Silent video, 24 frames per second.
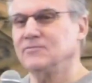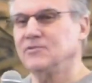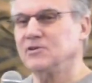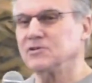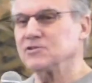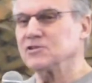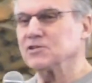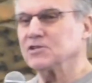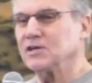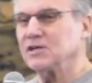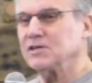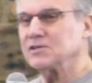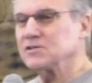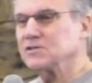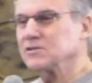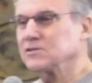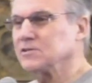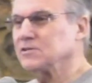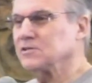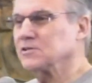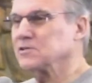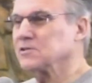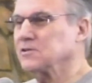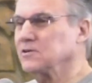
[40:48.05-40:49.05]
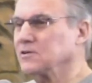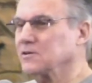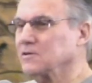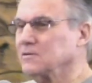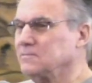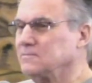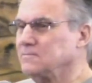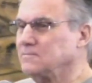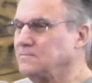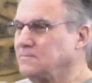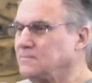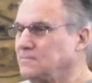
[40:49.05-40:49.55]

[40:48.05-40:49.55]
visitations this year.